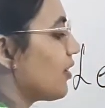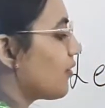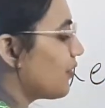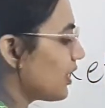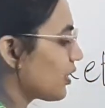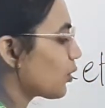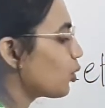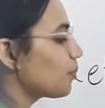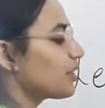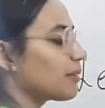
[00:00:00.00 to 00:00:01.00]
we
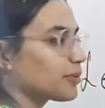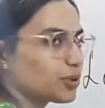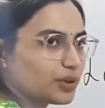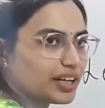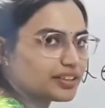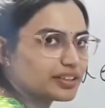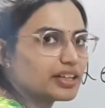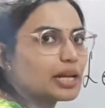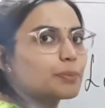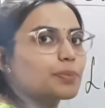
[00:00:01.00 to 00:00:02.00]
group them together
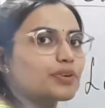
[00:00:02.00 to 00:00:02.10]
and